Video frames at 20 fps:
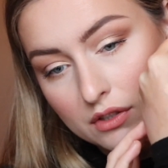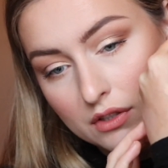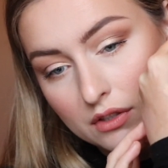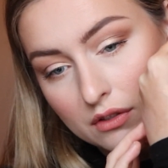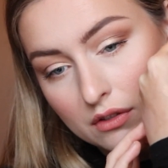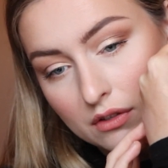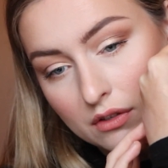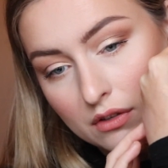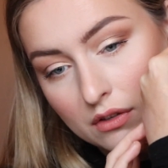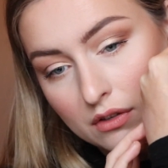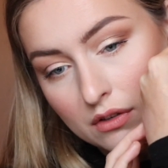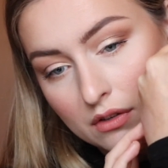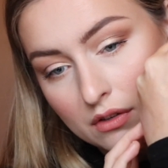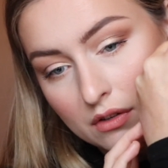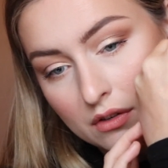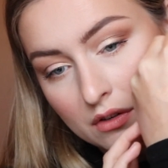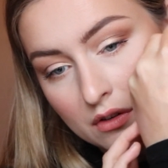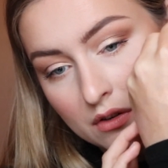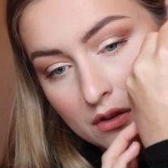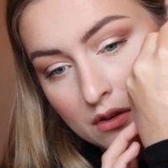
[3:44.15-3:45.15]
it.
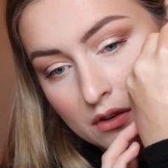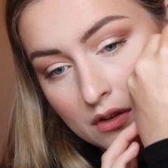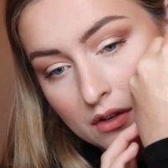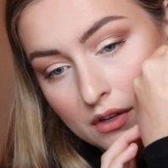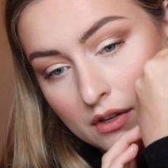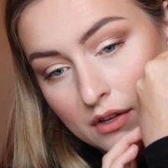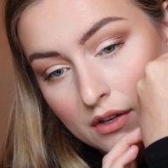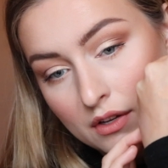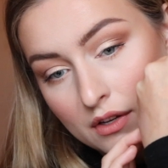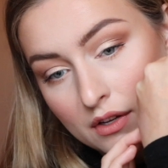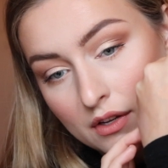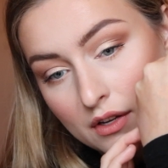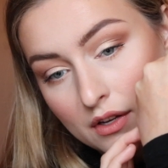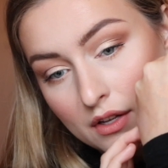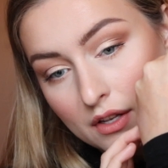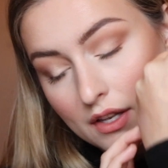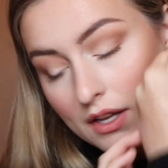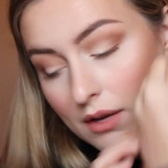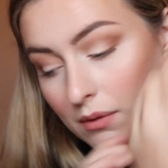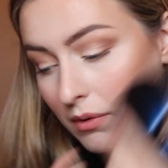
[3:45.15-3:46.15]

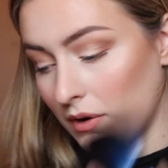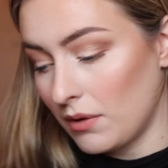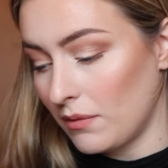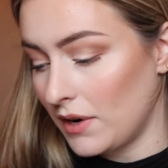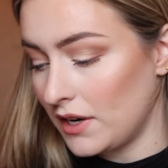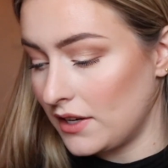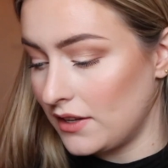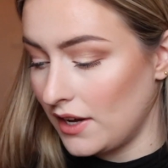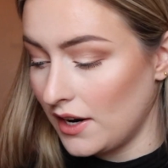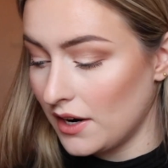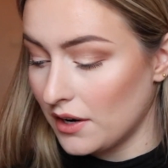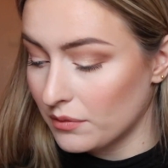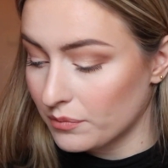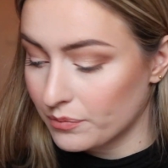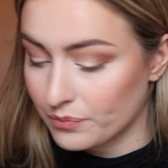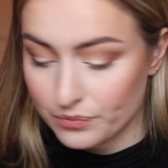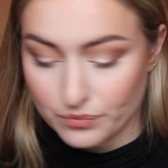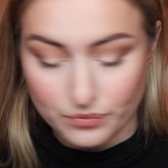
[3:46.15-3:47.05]
That one right there.